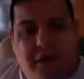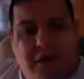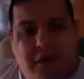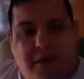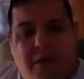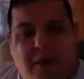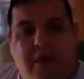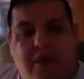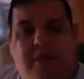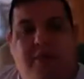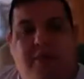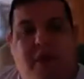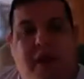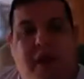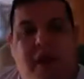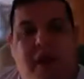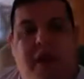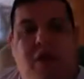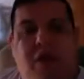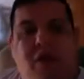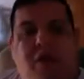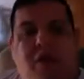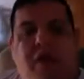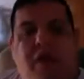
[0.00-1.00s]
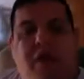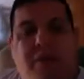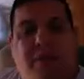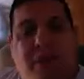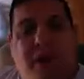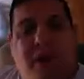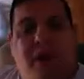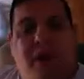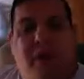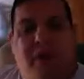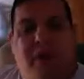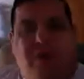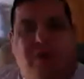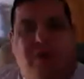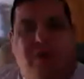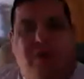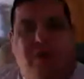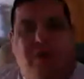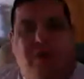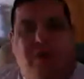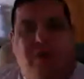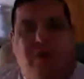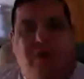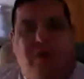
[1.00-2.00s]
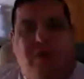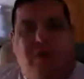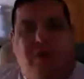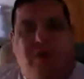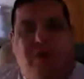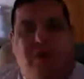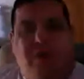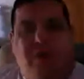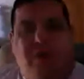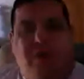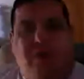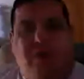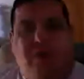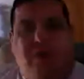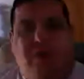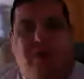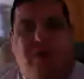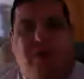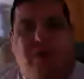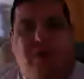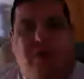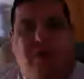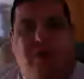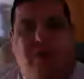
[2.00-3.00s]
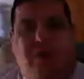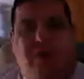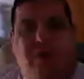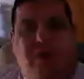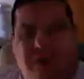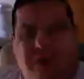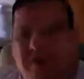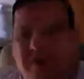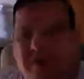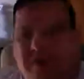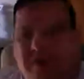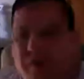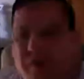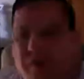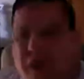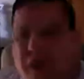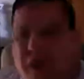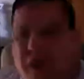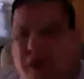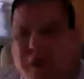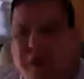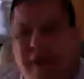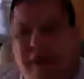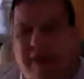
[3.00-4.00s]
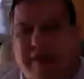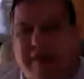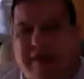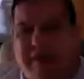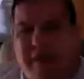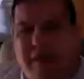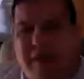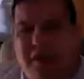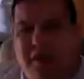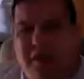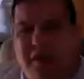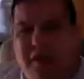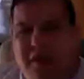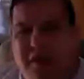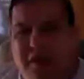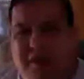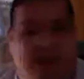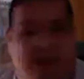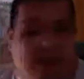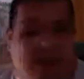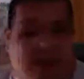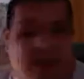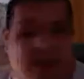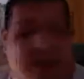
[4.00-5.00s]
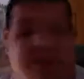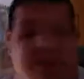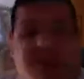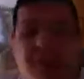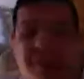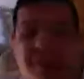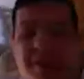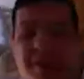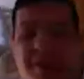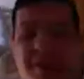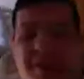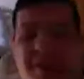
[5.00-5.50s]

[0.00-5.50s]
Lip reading: put my yoke upon you. And if we're not paying attention, and probably